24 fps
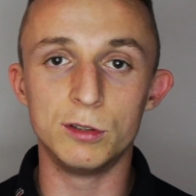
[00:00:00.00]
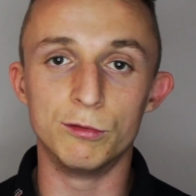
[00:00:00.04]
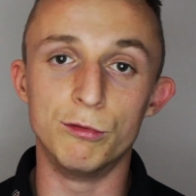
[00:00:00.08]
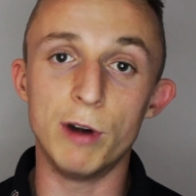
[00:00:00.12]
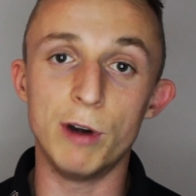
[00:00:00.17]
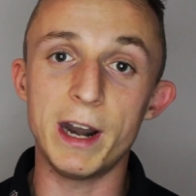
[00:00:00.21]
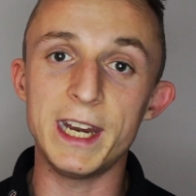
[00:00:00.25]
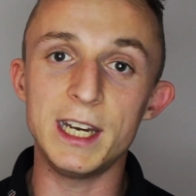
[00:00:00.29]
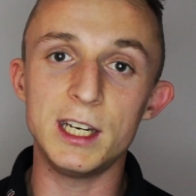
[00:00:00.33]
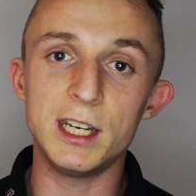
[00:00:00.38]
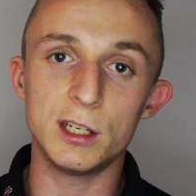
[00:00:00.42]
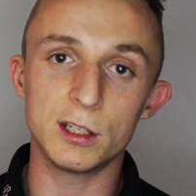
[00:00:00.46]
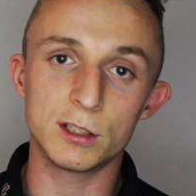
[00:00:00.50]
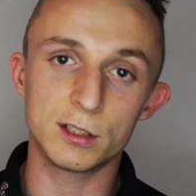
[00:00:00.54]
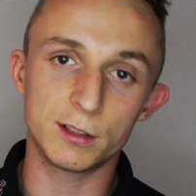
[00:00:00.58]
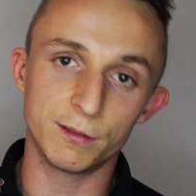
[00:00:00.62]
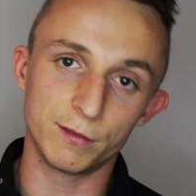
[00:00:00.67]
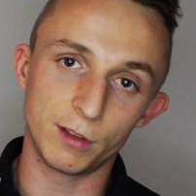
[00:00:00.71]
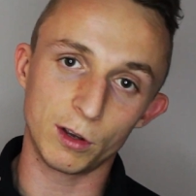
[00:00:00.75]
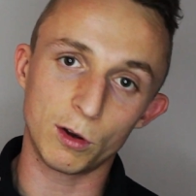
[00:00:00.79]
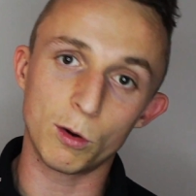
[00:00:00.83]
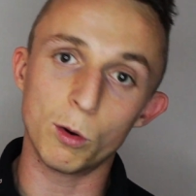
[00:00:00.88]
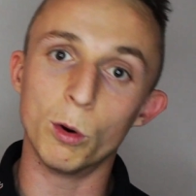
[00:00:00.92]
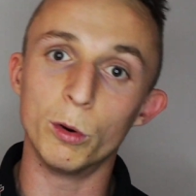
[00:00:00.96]
radius of
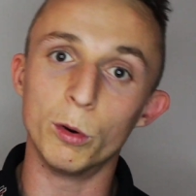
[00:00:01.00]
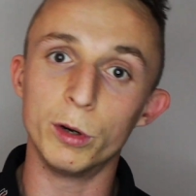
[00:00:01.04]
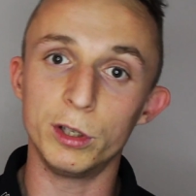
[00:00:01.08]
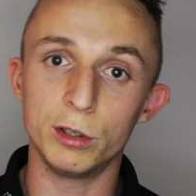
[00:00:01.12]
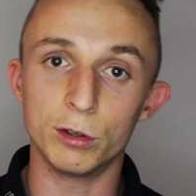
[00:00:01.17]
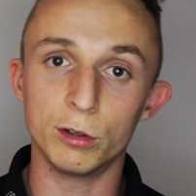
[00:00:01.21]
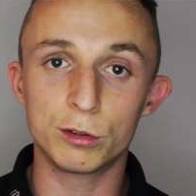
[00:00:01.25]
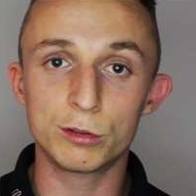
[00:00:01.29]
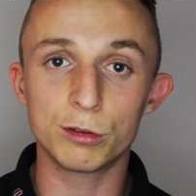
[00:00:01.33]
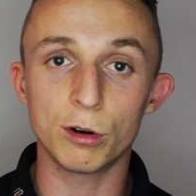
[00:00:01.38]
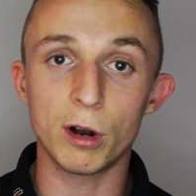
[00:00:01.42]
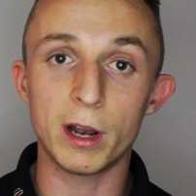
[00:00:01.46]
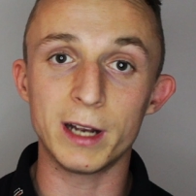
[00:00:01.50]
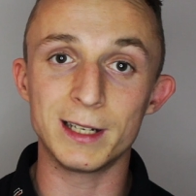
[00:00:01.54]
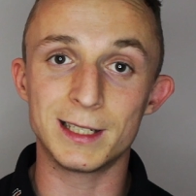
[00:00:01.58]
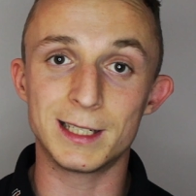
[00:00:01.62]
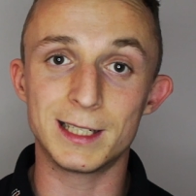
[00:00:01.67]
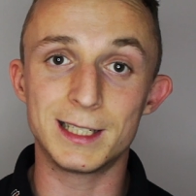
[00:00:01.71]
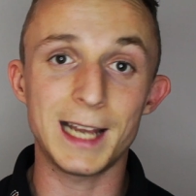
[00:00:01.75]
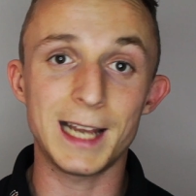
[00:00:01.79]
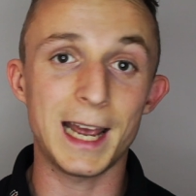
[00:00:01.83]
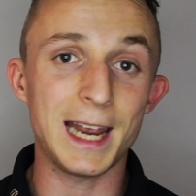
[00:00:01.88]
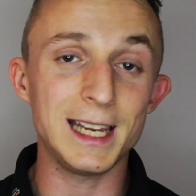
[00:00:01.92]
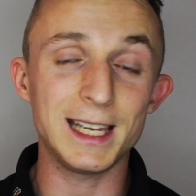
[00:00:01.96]
the corner you're trying
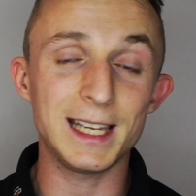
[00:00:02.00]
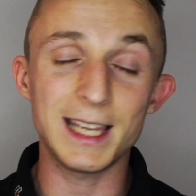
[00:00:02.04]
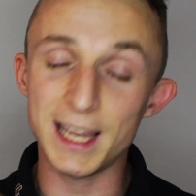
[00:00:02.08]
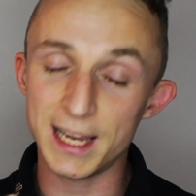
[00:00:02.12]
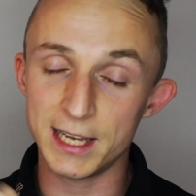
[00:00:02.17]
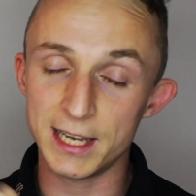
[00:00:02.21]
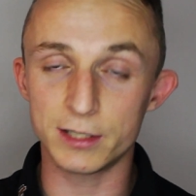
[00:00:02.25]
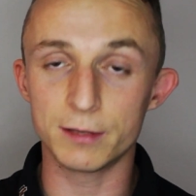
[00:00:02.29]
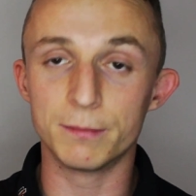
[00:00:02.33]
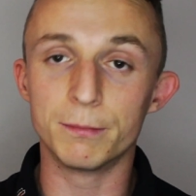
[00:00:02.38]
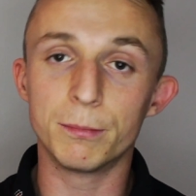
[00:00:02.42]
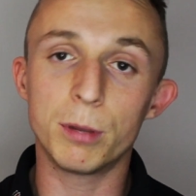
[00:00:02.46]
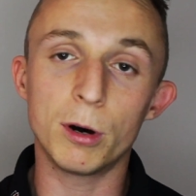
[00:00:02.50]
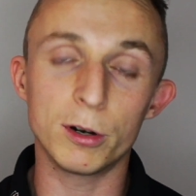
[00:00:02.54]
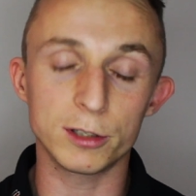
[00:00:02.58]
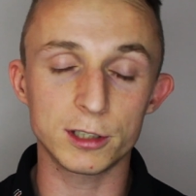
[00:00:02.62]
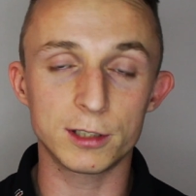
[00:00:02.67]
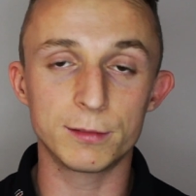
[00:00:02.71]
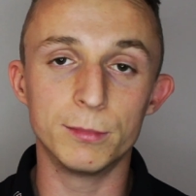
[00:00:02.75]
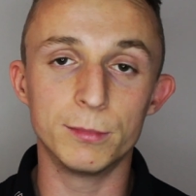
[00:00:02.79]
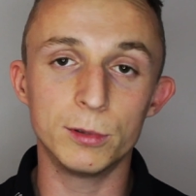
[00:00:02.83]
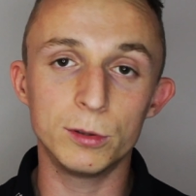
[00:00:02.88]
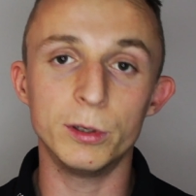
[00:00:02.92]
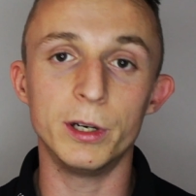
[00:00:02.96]
to take isn't
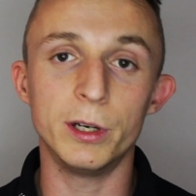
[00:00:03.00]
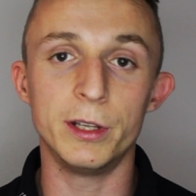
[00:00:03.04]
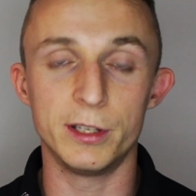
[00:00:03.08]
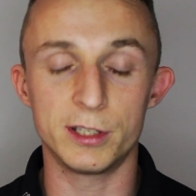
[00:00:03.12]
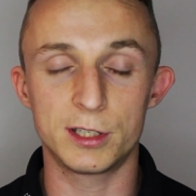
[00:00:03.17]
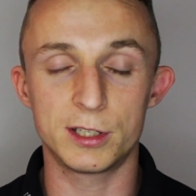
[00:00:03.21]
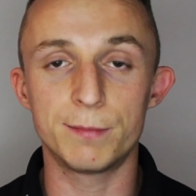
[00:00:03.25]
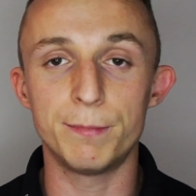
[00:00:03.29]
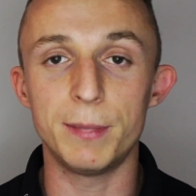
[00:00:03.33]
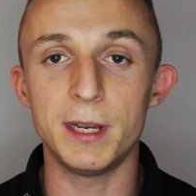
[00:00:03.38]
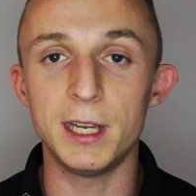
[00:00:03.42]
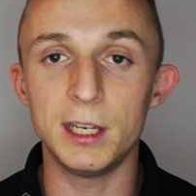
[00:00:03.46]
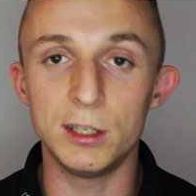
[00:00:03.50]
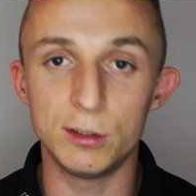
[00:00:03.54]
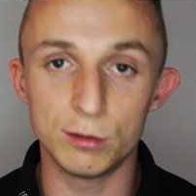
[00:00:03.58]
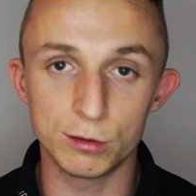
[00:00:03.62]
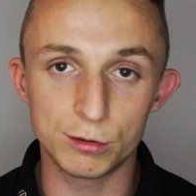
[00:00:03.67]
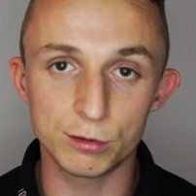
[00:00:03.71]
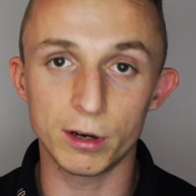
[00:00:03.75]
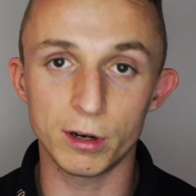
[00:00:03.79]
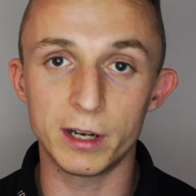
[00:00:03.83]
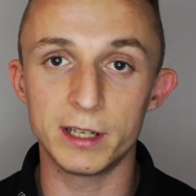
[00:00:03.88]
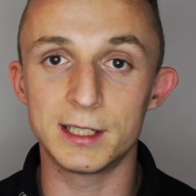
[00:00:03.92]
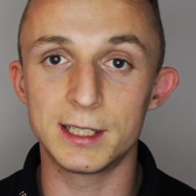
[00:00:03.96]
possible at the speed you're
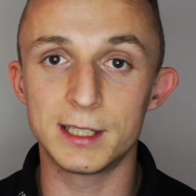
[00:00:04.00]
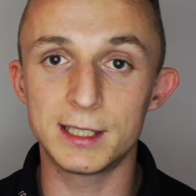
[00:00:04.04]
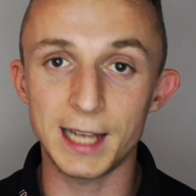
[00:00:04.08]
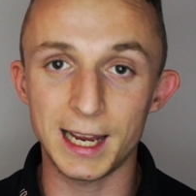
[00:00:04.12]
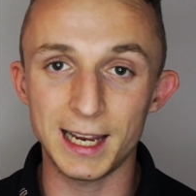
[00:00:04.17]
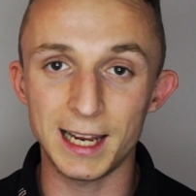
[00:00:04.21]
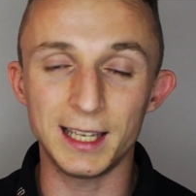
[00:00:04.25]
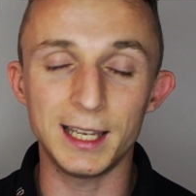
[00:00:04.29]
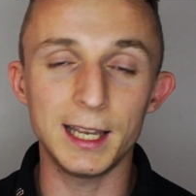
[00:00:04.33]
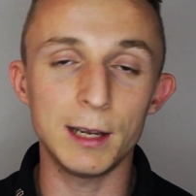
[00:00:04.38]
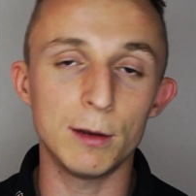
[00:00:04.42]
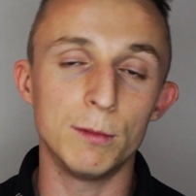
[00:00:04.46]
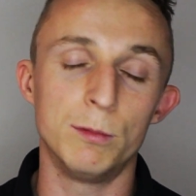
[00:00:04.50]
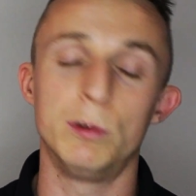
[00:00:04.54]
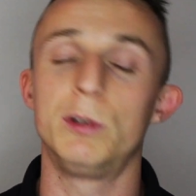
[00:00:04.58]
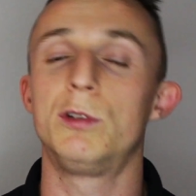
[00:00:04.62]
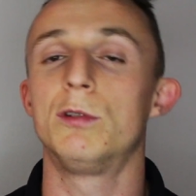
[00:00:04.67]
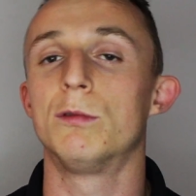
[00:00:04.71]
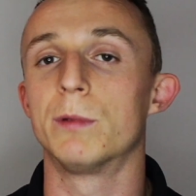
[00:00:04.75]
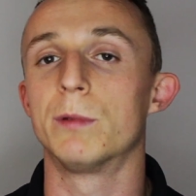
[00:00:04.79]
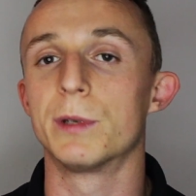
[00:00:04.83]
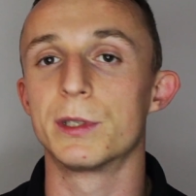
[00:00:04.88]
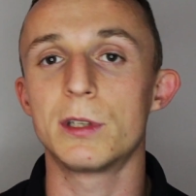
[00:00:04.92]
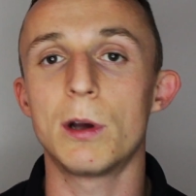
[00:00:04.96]
trying to take it, which
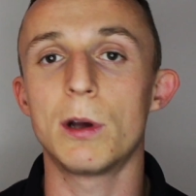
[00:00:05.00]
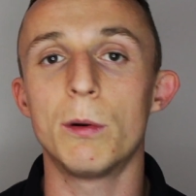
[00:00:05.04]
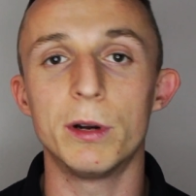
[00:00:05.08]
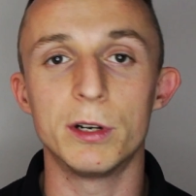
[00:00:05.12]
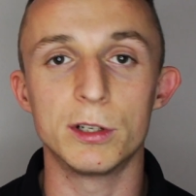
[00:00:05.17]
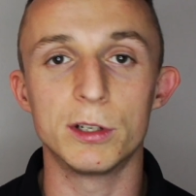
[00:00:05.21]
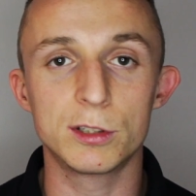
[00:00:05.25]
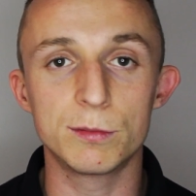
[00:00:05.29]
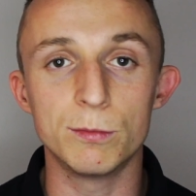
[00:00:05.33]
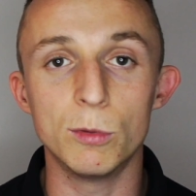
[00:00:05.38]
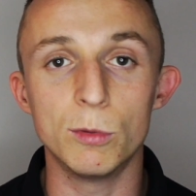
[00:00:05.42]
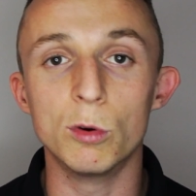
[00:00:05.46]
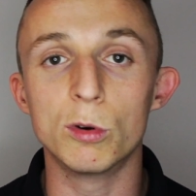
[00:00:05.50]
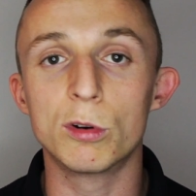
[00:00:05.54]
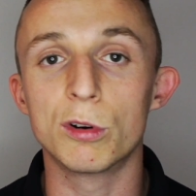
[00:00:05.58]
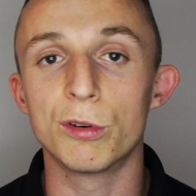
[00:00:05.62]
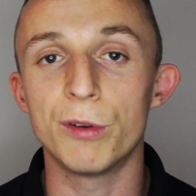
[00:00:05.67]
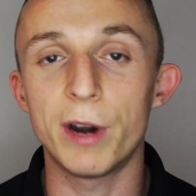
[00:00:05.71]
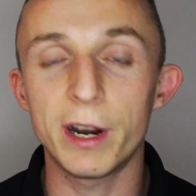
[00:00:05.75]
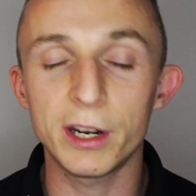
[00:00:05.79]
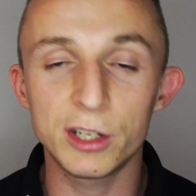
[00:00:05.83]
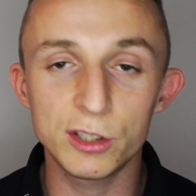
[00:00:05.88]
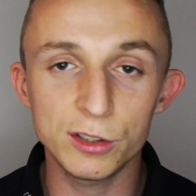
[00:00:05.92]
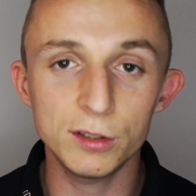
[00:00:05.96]
will result in a small
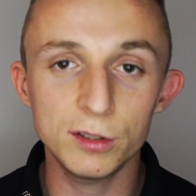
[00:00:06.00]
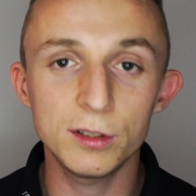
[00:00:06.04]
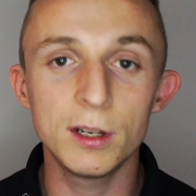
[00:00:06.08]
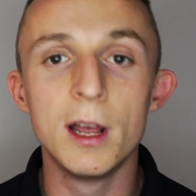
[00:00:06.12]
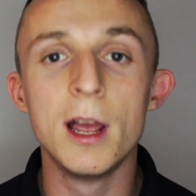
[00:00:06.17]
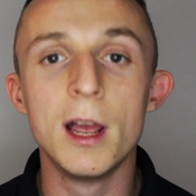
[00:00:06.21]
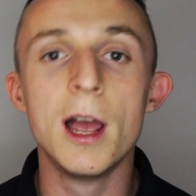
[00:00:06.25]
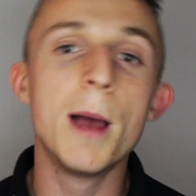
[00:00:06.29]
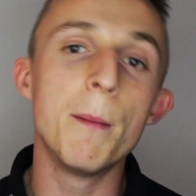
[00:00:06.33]
correction.